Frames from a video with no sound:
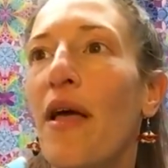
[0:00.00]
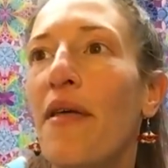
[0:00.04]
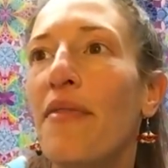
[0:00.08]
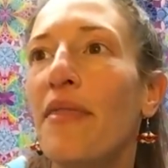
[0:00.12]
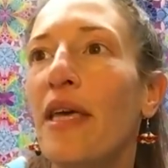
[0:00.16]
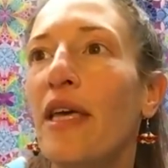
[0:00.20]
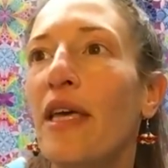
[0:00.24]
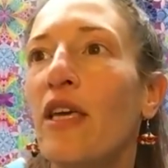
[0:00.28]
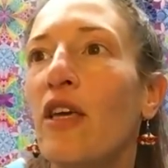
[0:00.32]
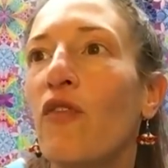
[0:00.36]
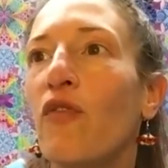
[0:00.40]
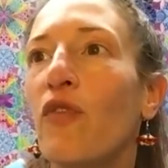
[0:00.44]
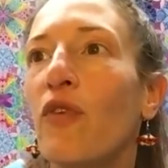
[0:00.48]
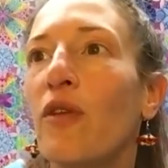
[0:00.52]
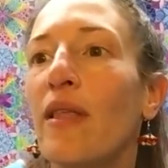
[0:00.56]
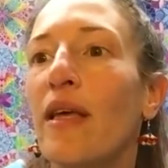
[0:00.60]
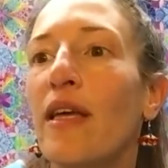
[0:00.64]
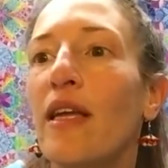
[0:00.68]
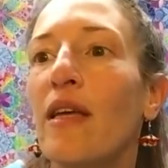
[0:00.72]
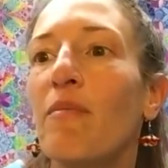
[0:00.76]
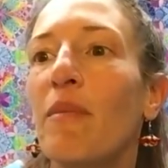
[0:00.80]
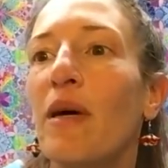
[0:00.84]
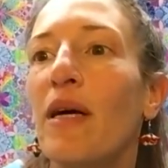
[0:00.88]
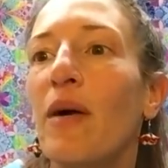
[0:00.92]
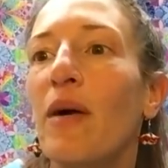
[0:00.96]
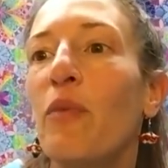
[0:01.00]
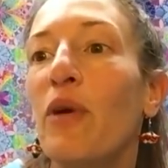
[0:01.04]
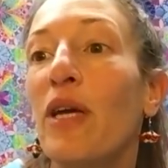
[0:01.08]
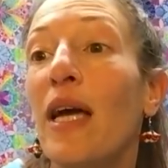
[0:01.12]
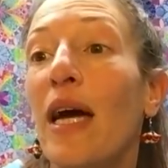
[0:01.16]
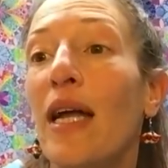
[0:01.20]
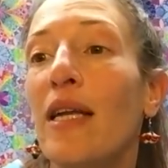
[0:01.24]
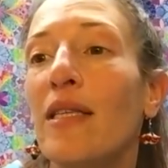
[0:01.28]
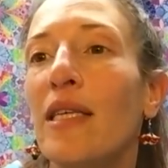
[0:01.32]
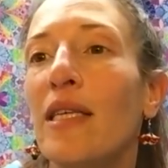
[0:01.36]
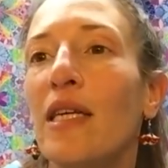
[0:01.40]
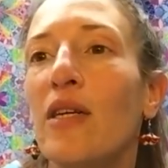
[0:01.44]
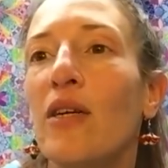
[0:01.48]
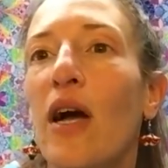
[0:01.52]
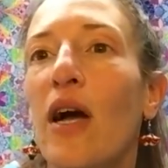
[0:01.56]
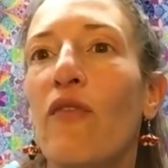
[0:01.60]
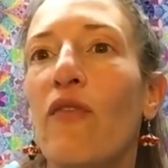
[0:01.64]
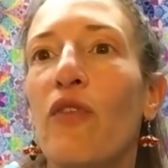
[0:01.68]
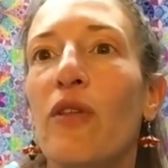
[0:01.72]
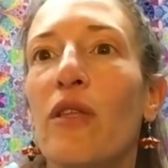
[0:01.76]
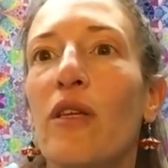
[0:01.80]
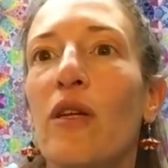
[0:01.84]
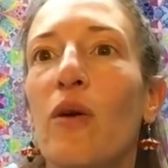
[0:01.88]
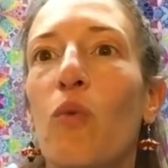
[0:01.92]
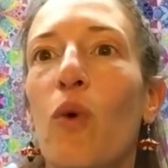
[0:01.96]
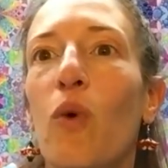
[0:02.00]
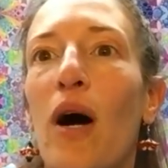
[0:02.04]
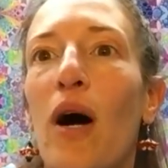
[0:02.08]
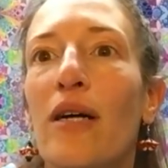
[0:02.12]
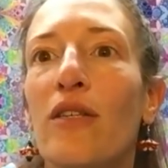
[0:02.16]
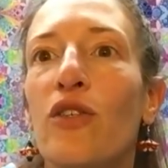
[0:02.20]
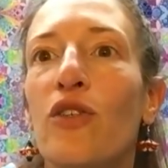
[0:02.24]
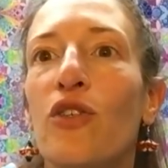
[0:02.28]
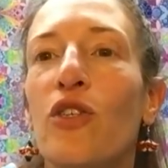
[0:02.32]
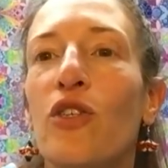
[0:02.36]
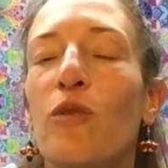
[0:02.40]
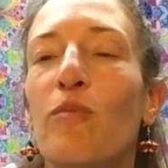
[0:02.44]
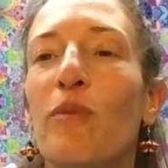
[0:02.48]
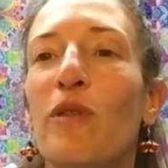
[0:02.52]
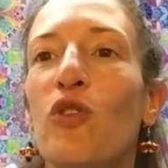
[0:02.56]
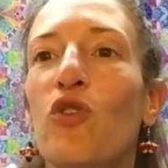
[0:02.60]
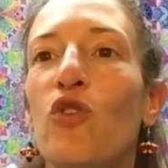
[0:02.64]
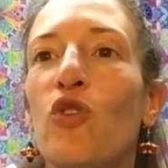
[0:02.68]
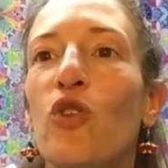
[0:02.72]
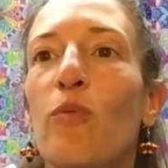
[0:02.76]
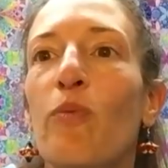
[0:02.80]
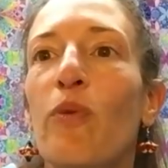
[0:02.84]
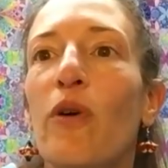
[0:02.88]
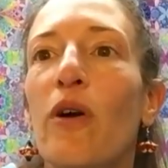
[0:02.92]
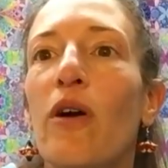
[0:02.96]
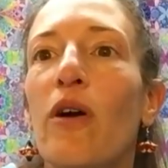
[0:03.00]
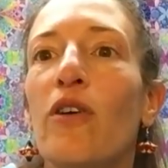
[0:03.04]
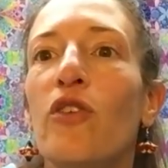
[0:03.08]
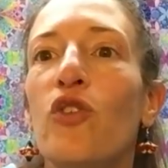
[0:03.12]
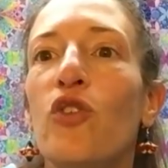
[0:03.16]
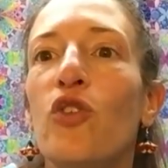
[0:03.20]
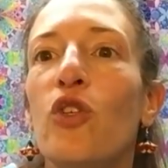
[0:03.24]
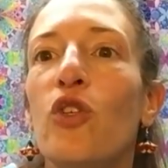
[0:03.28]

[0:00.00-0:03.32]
Thank you for letting we got to take her out for a little walk too. She's been super